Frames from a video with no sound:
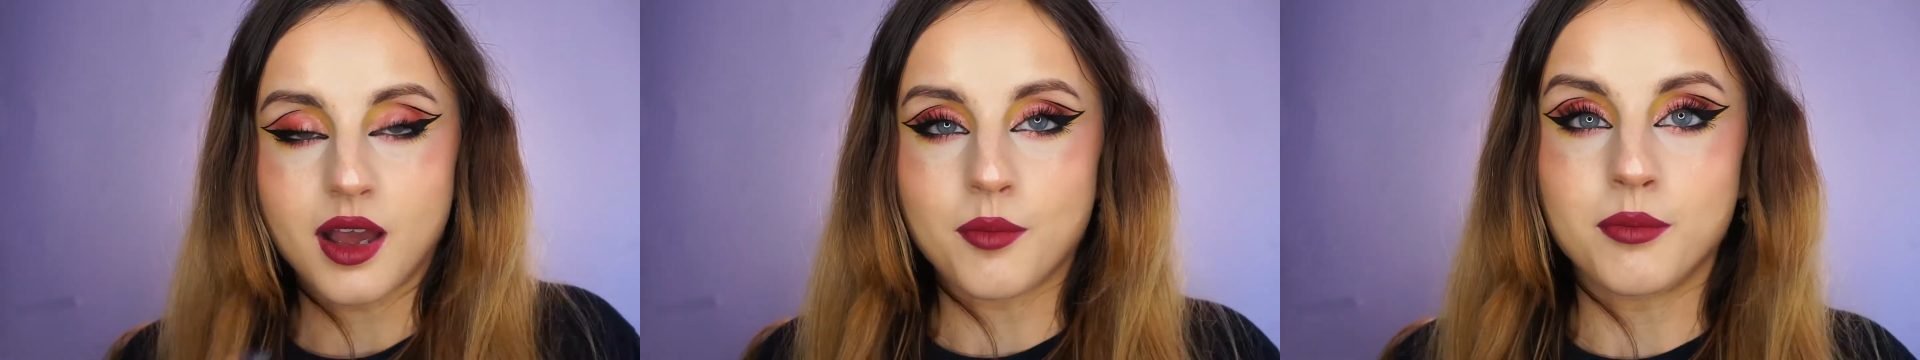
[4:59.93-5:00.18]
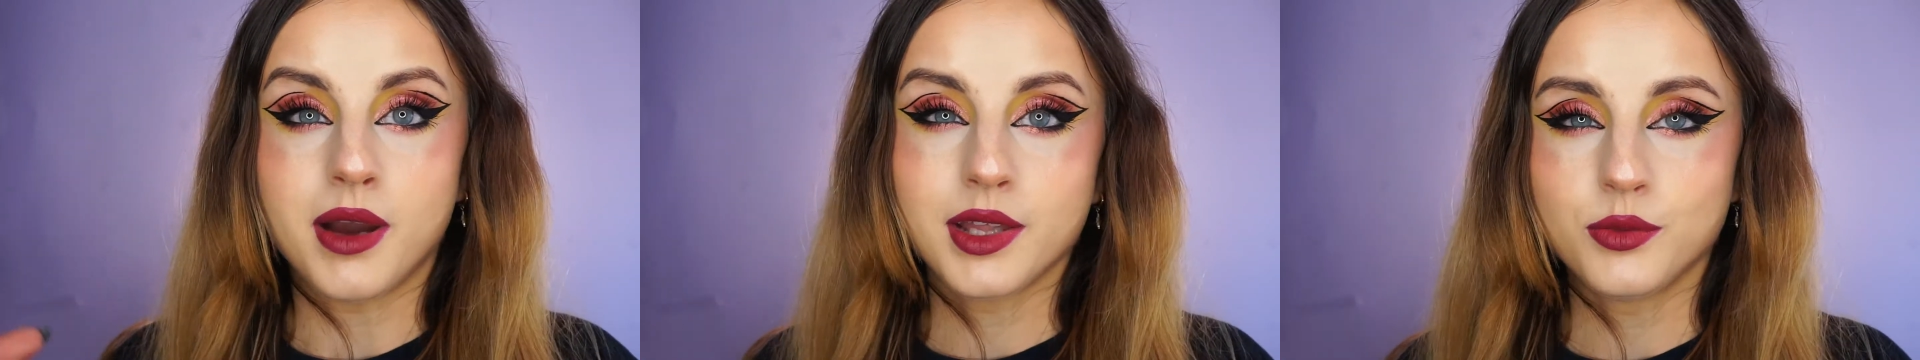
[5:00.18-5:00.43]

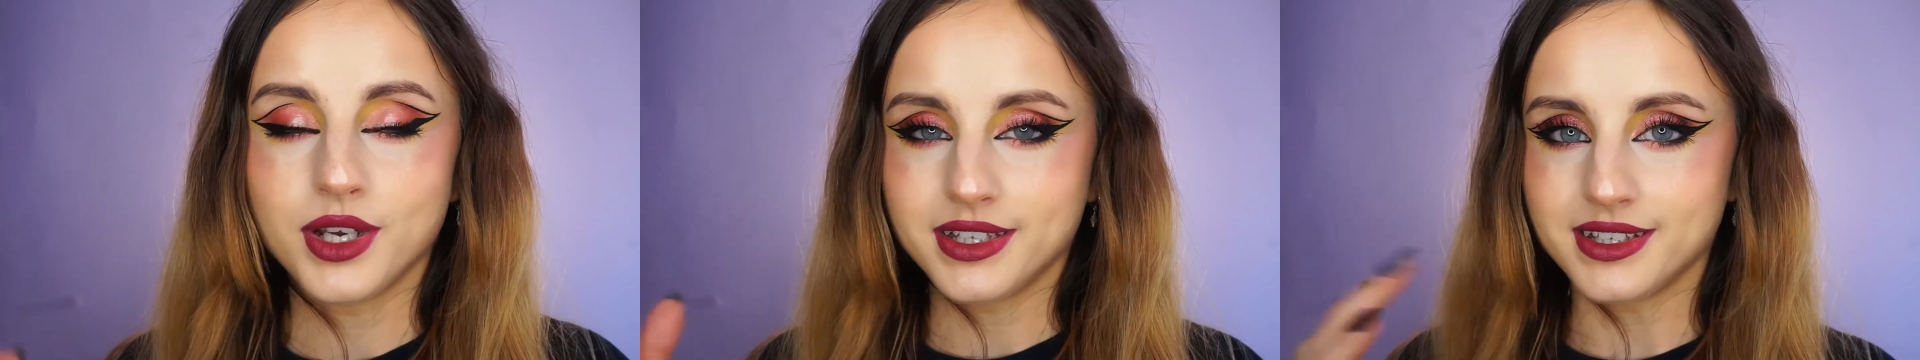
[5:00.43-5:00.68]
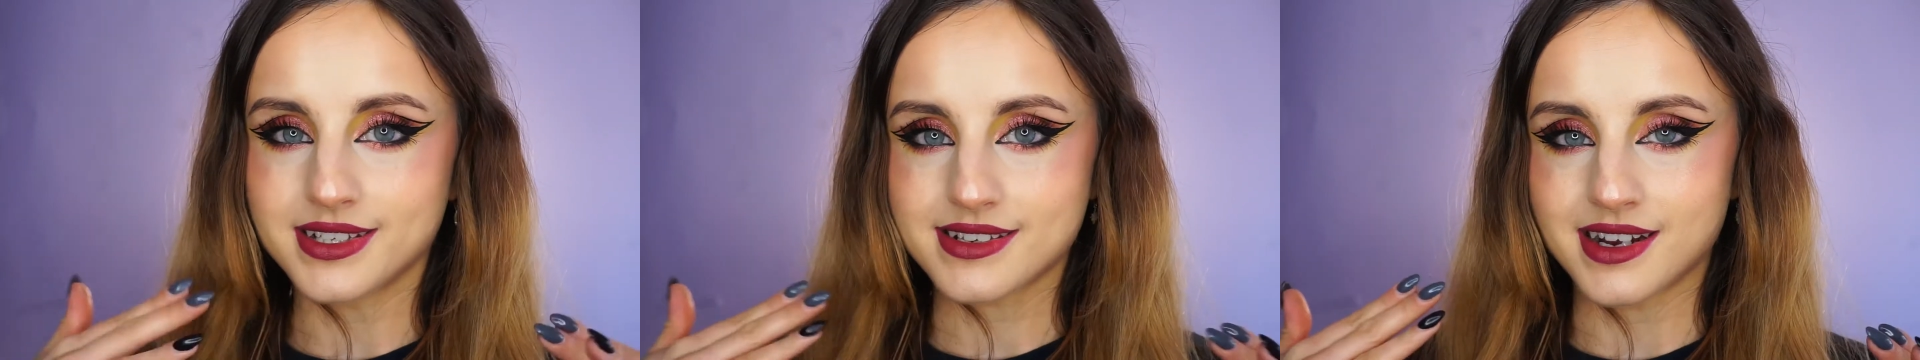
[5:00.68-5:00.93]
Uh, by the way,
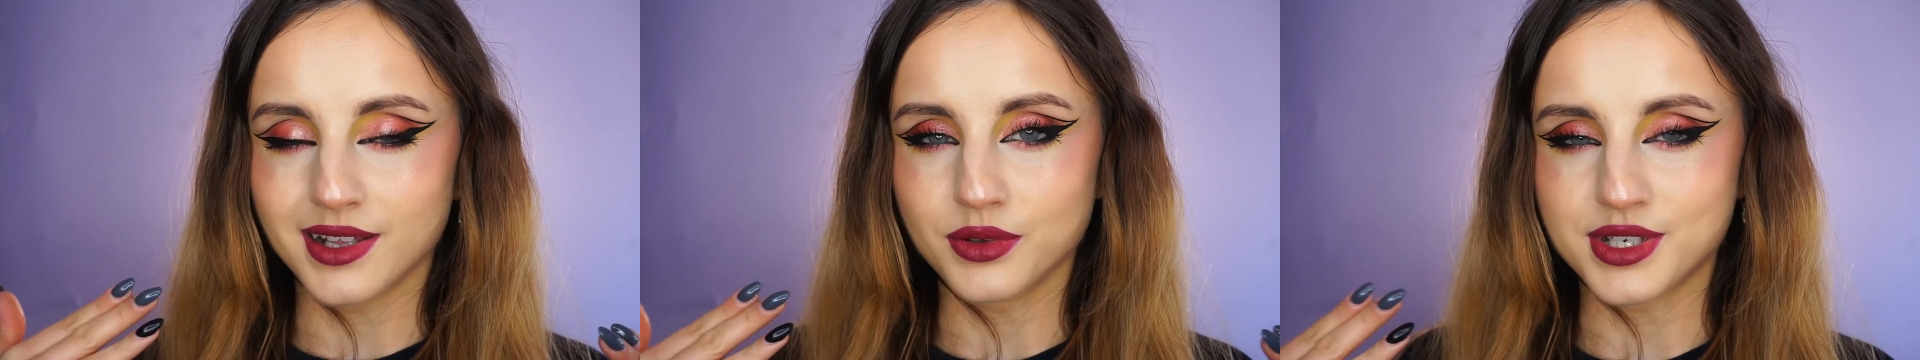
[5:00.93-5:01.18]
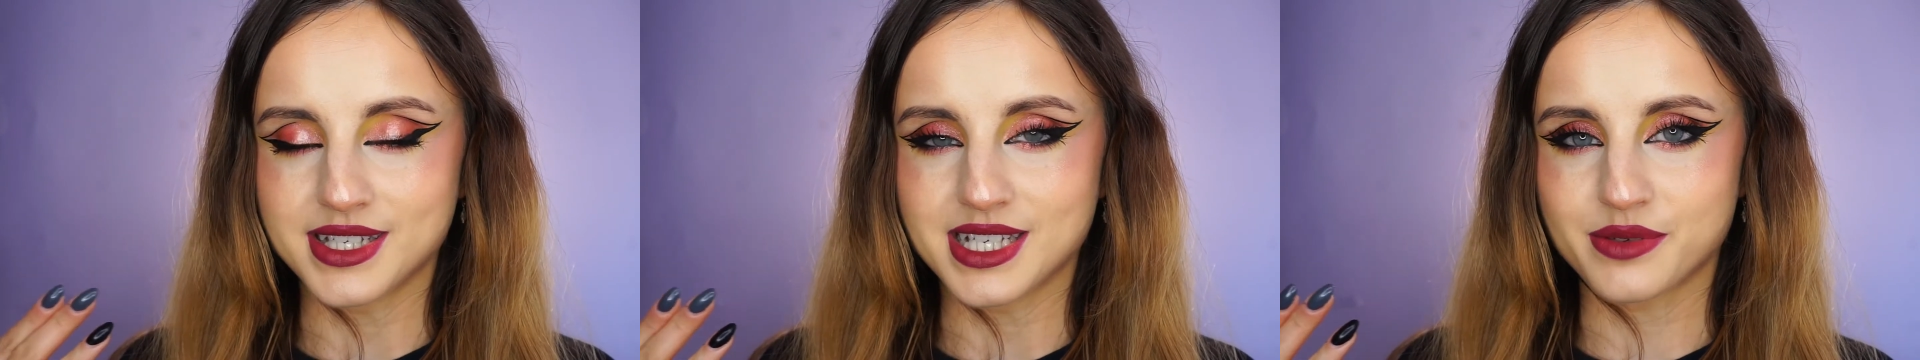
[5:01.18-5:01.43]
this eye
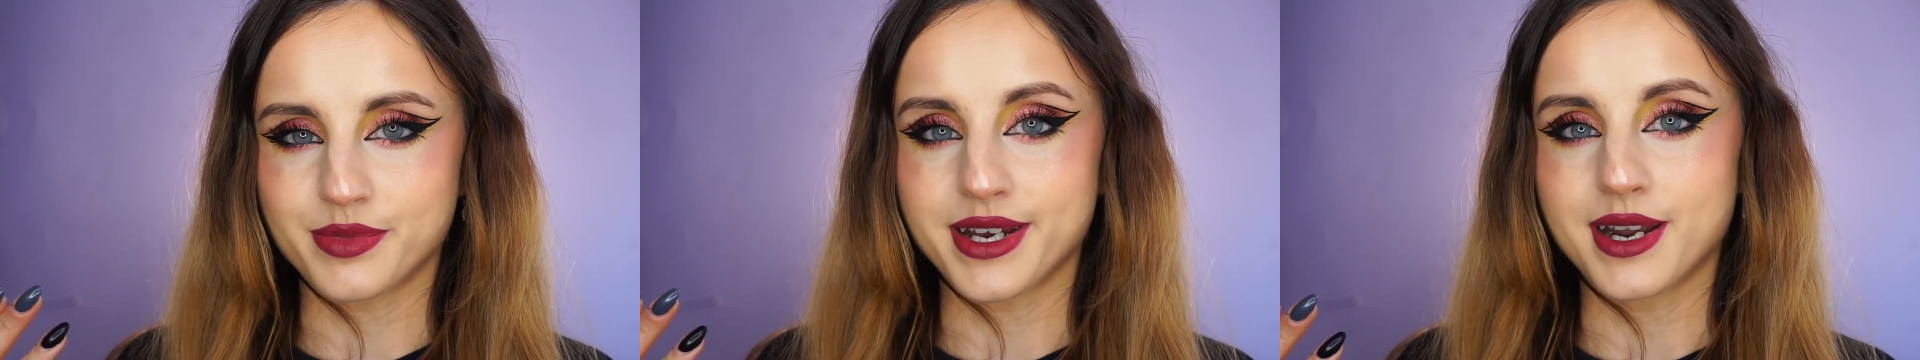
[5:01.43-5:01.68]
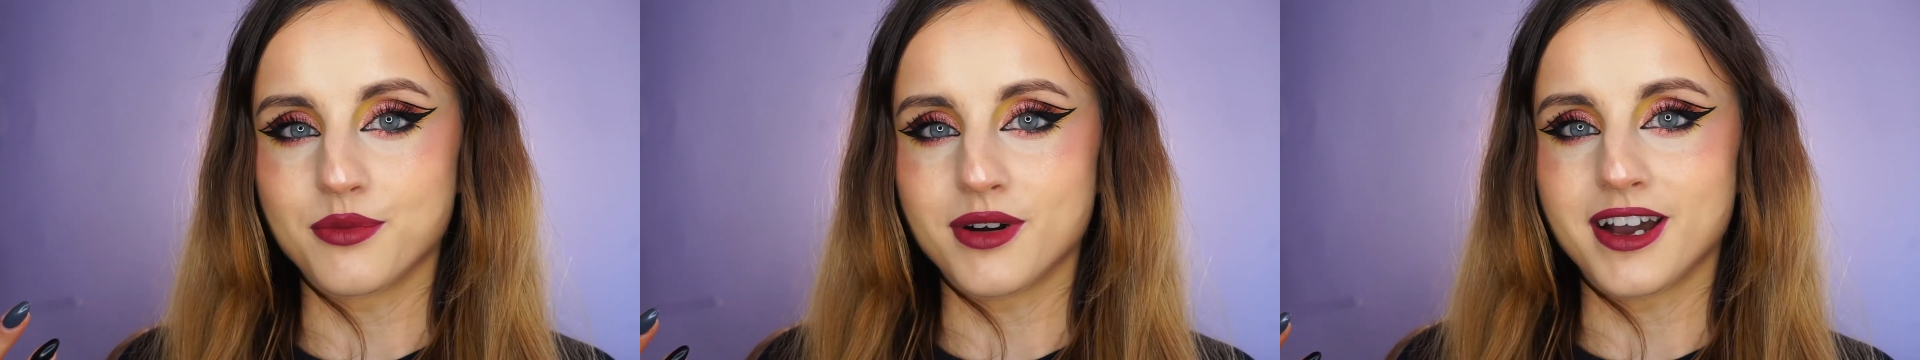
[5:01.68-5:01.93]
look is
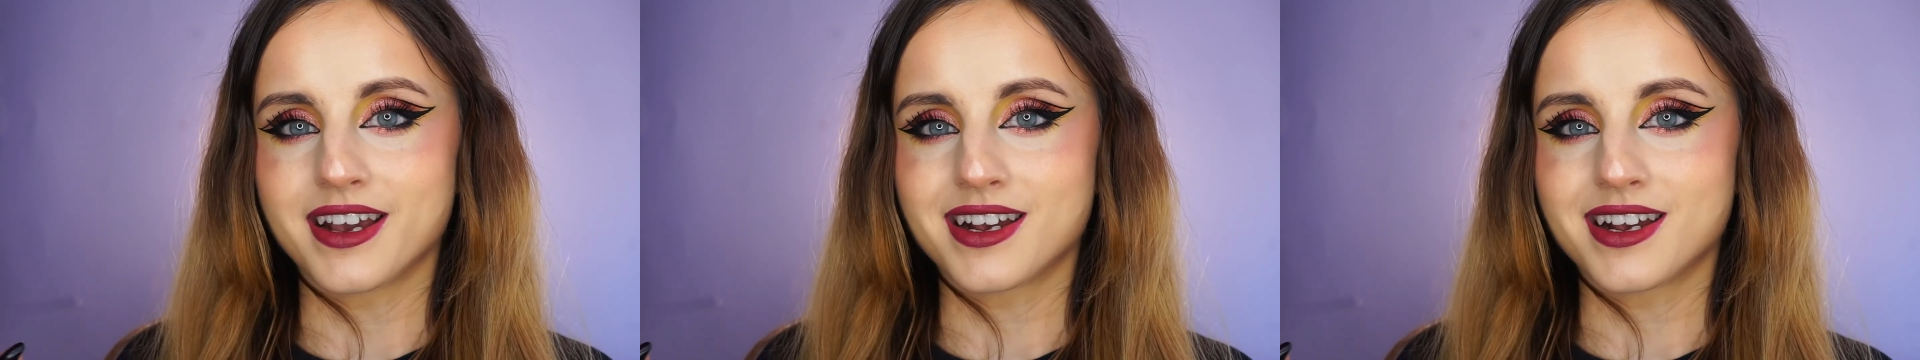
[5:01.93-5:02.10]
inspired by